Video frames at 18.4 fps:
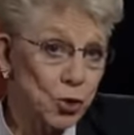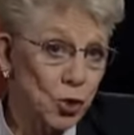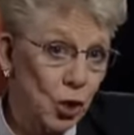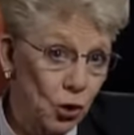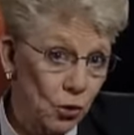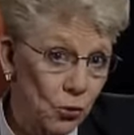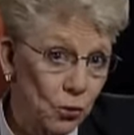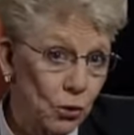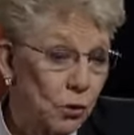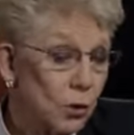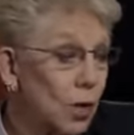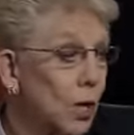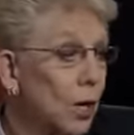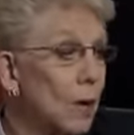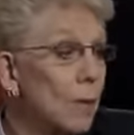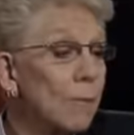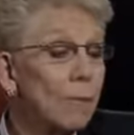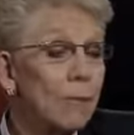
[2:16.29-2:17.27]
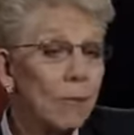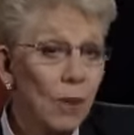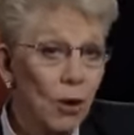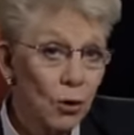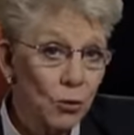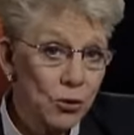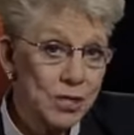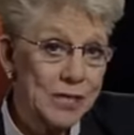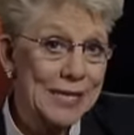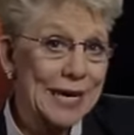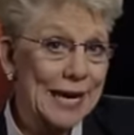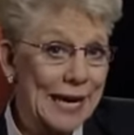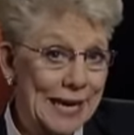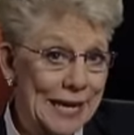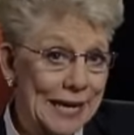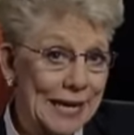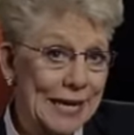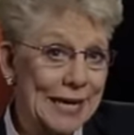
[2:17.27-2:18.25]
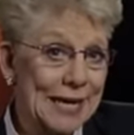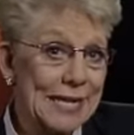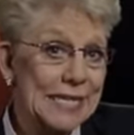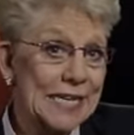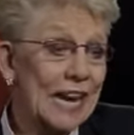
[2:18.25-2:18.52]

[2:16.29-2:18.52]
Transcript: total. Most canines